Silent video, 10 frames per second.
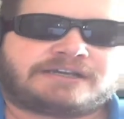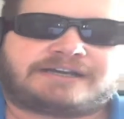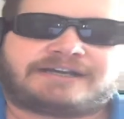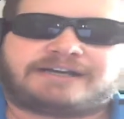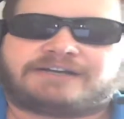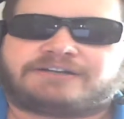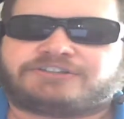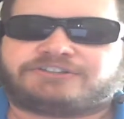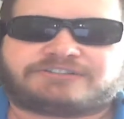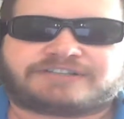
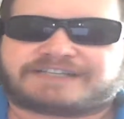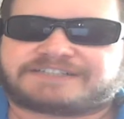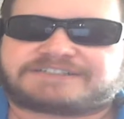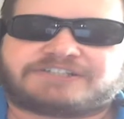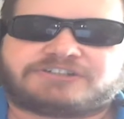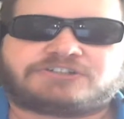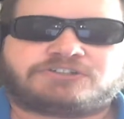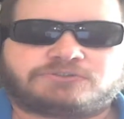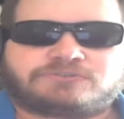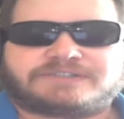like I said, you could
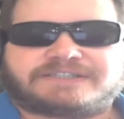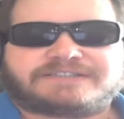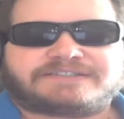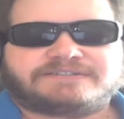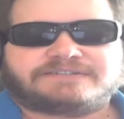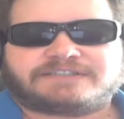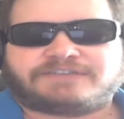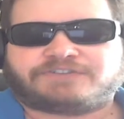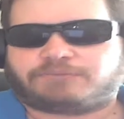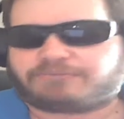Google this
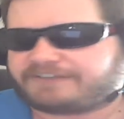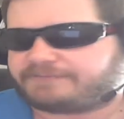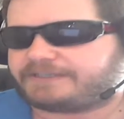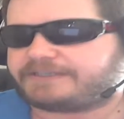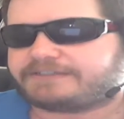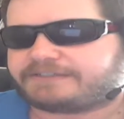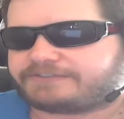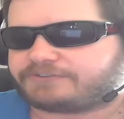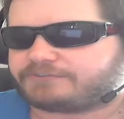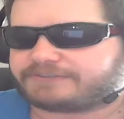if you don't believe me, if
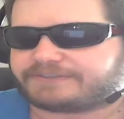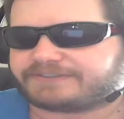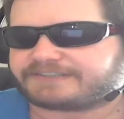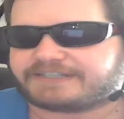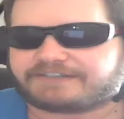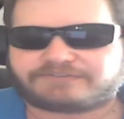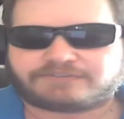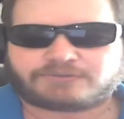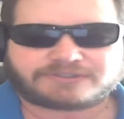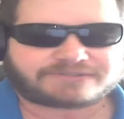you don't believe this stuff.
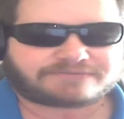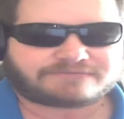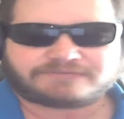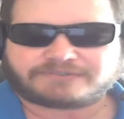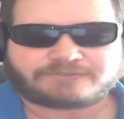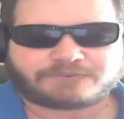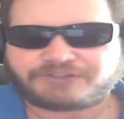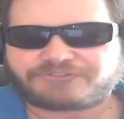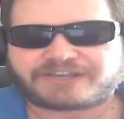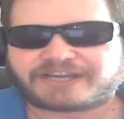Of course, what do
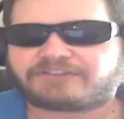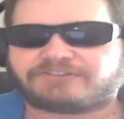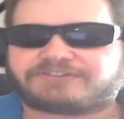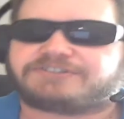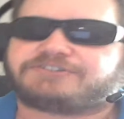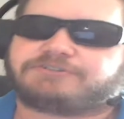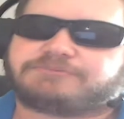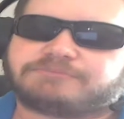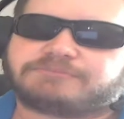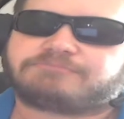you think I looked into
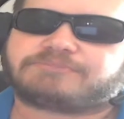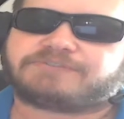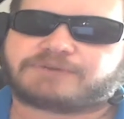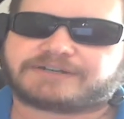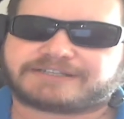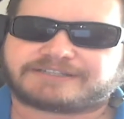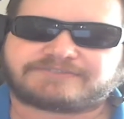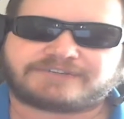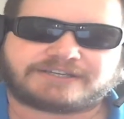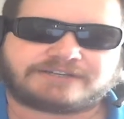before I did this
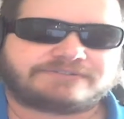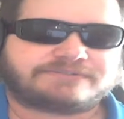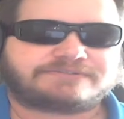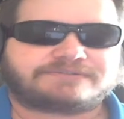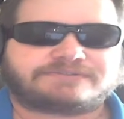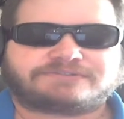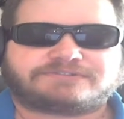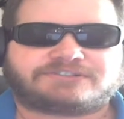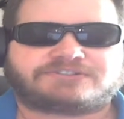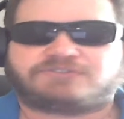video?
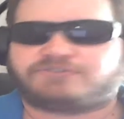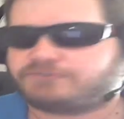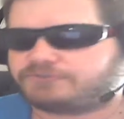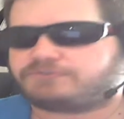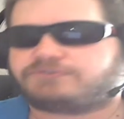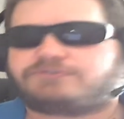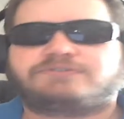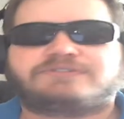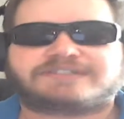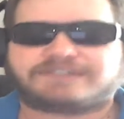Just Google
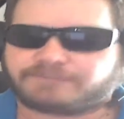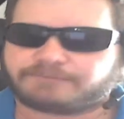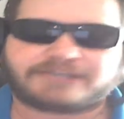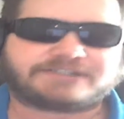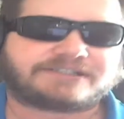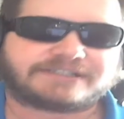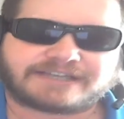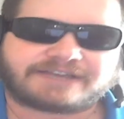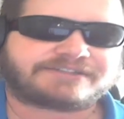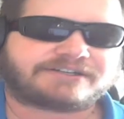this information. It's
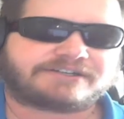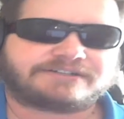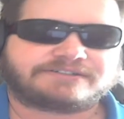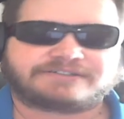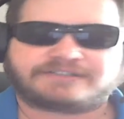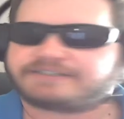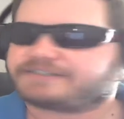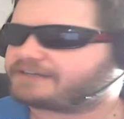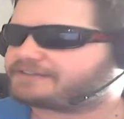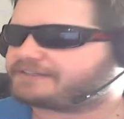out there. It's
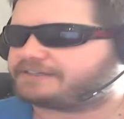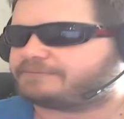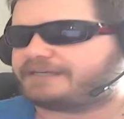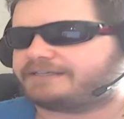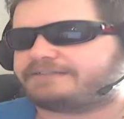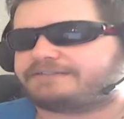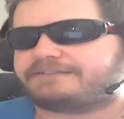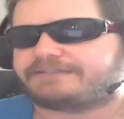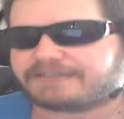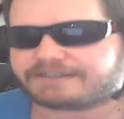out there, man.
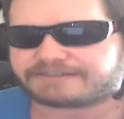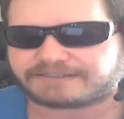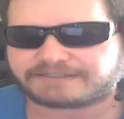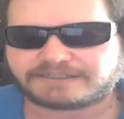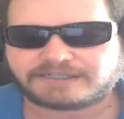It's out there.